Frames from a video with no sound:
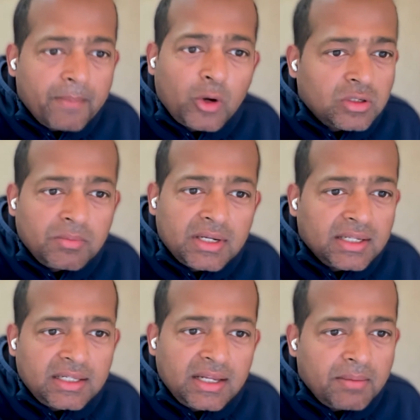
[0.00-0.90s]

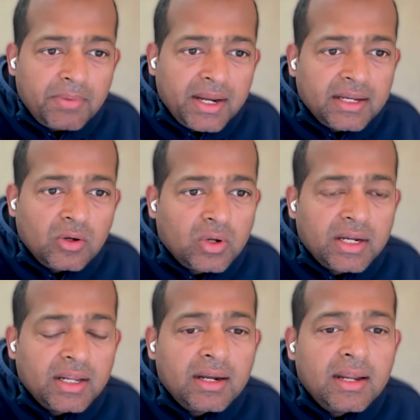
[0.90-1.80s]
Approximately 3-year break in your
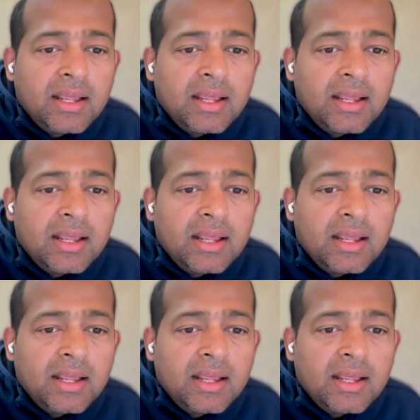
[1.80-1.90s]
career.